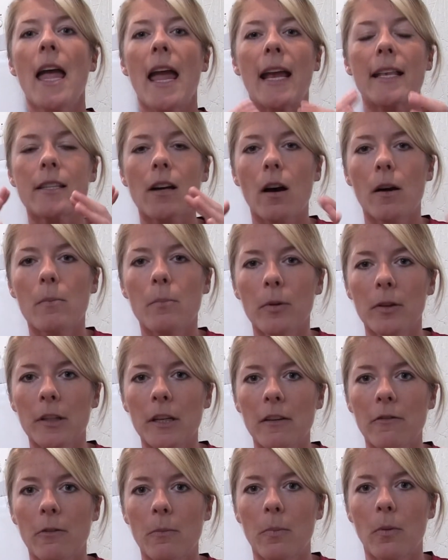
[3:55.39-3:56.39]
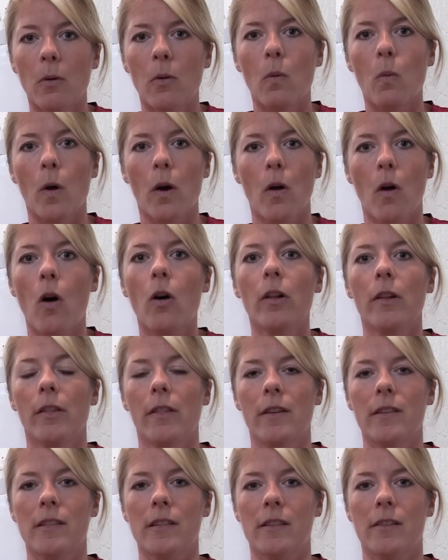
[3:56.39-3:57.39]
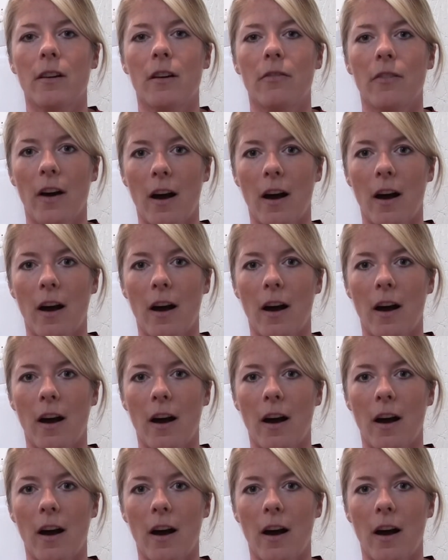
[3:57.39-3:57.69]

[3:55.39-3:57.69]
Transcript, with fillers: It's unbelievable where all of this stuff